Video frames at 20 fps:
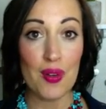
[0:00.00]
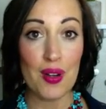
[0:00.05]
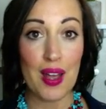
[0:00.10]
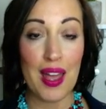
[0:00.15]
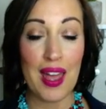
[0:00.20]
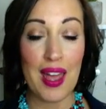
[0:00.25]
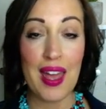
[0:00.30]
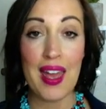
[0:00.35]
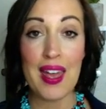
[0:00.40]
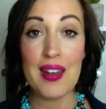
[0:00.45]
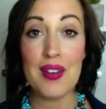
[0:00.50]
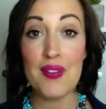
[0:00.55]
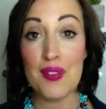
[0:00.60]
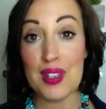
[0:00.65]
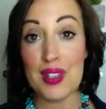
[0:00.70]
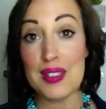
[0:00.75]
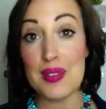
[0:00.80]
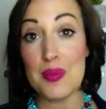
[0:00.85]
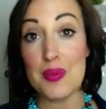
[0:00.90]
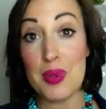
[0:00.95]
and
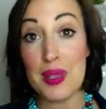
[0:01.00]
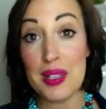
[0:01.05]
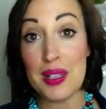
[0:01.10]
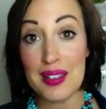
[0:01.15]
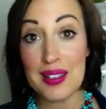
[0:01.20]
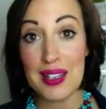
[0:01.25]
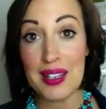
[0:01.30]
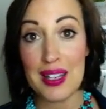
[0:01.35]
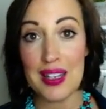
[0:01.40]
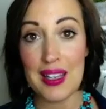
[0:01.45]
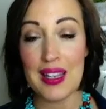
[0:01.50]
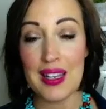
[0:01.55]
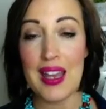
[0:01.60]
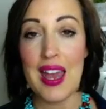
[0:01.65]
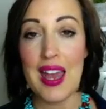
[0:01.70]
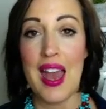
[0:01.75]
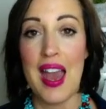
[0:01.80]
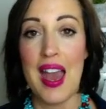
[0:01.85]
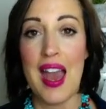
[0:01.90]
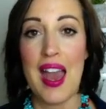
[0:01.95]
visibility.
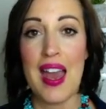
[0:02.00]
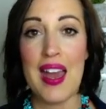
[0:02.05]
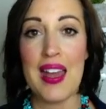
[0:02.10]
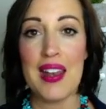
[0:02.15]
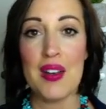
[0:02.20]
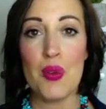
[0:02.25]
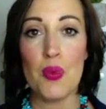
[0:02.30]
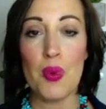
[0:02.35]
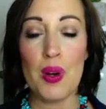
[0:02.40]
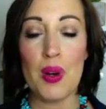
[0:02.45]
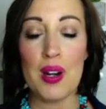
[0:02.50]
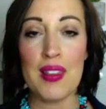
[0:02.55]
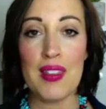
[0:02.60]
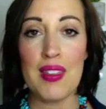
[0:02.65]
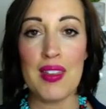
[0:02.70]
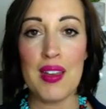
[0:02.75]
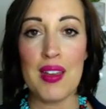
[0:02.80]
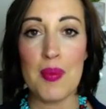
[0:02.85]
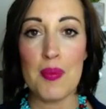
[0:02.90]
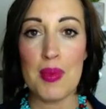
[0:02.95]
And one of
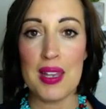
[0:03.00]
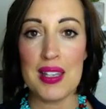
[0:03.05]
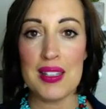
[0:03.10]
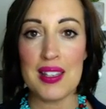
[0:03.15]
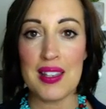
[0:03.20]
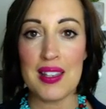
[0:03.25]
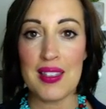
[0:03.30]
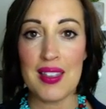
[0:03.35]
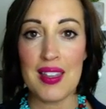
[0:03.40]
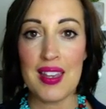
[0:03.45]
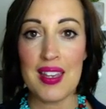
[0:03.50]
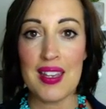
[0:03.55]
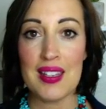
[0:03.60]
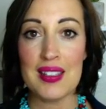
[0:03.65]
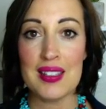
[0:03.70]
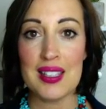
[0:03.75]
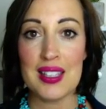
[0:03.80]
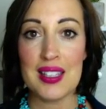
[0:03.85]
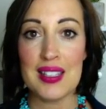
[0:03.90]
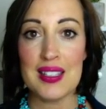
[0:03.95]
the amazing
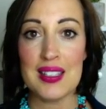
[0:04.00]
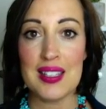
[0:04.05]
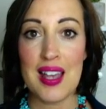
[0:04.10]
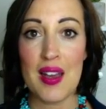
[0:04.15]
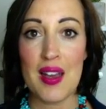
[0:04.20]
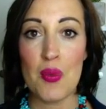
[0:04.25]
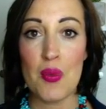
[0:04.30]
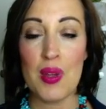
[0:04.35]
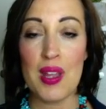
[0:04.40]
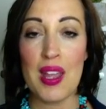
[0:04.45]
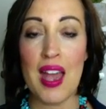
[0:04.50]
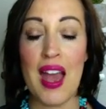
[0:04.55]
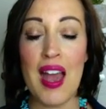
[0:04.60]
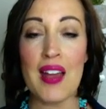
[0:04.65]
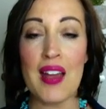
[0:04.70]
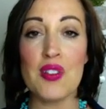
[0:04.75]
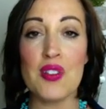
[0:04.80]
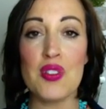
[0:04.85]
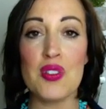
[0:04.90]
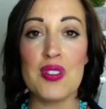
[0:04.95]
things is that we
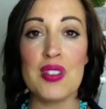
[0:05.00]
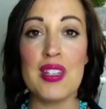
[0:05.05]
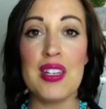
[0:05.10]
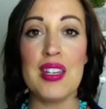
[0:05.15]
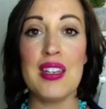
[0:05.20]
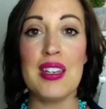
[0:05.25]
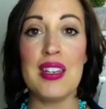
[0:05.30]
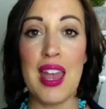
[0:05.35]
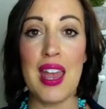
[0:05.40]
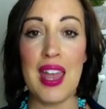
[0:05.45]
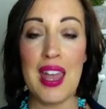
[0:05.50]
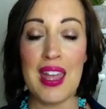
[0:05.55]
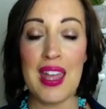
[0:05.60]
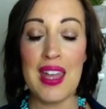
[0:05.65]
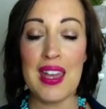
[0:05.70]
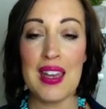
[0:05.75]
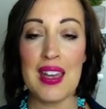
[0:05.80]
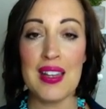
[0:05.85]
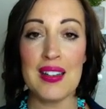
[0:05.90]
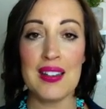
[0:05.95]
actually
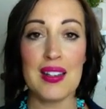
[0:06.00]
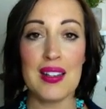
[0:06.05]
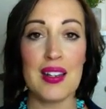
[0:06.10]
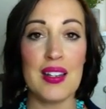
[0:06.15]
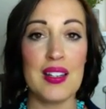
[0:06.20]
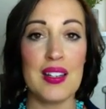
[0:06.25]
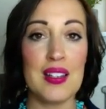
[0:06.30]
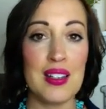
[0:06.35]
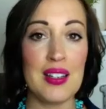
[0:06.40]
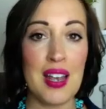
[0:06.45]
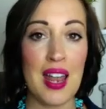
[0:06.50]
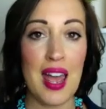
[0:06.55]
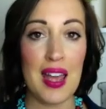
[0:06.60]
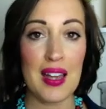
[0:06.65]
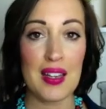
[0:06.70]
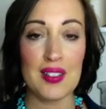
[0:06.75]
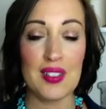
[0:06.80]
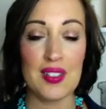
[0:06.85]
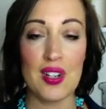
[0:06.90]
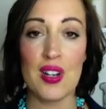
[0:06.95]
can
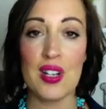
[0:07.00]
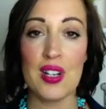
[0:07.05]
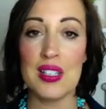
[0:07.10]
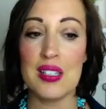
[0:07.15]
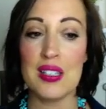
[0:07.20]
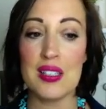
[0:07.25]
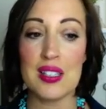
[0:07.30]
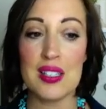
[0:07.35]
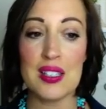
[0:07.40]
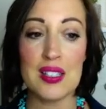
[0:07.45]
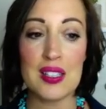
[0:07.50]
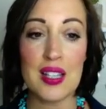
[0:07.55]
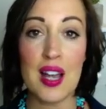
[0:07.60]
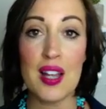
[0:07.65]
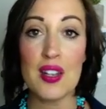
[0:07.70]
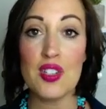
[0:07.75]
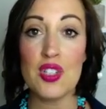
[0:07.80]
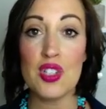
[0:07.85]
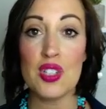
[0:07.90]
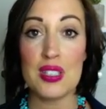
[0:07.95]
connect on
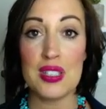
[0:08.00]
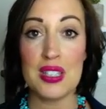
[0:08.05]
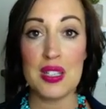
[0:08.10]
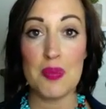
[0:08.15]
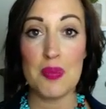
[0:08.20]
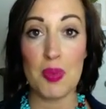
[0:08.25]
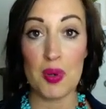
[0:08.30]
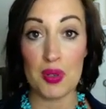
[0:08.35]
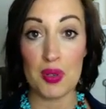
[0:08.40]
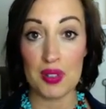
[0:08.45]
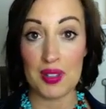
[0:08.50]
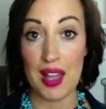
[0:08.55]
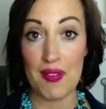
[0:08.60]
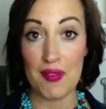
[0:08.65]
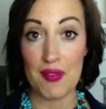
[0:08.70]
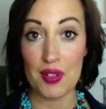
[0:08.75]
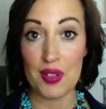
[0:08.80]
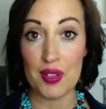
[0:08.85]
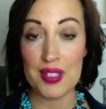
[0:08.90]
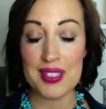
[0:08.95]
such deeper
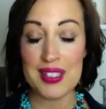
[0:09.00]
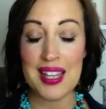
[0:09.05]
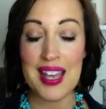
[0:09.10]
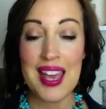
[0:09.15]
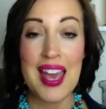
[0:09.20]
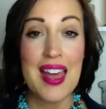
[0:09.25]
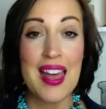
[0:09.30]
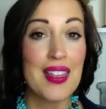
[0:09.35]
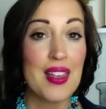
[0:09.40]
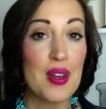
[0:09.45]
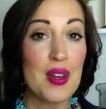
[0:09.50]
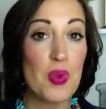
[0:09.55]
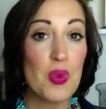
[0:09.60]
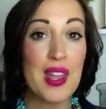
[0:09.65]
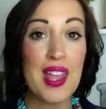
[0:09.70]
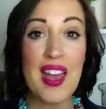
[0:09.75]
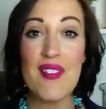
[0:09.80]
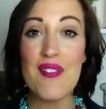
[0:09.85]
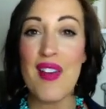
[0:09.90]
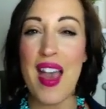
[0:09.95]
levels than we
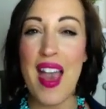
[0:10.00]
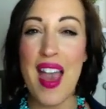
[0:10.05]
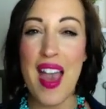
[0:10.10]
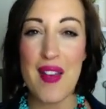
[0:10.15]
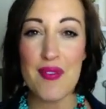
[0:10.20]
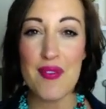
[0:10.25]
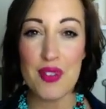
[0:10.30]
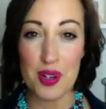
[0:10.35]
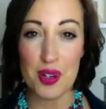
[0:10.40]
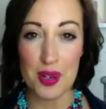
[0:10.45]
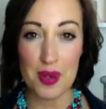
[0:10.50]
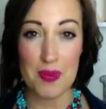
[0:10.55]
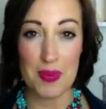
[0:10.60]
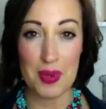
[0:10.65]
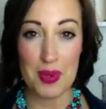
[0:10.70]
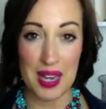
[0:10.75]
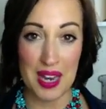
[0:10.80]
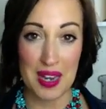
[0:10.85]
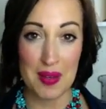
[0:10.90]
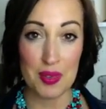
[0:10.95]
have ever
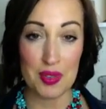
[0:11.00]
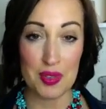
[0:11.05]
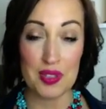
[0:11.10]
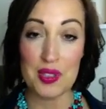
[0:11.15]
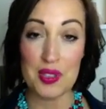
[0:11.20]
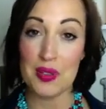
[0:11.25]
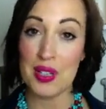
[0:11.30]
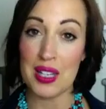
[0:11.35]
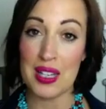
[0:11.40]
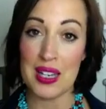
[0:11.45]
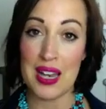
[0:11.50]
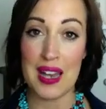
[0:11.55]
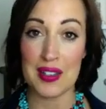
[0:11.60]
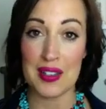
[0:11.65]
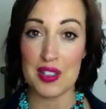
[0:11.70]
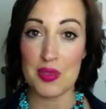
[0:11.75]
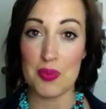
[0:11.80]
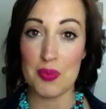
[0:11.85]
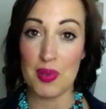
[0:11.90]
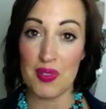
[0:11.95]
been able to
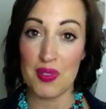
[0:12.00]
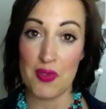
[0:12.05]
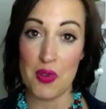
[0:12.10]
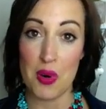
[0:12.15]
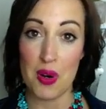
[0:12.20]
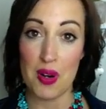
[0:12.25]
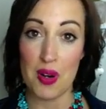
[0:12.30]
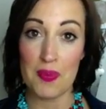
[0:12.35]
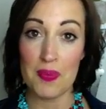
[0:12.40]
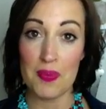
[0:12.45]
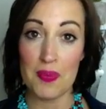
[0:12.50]
connect before.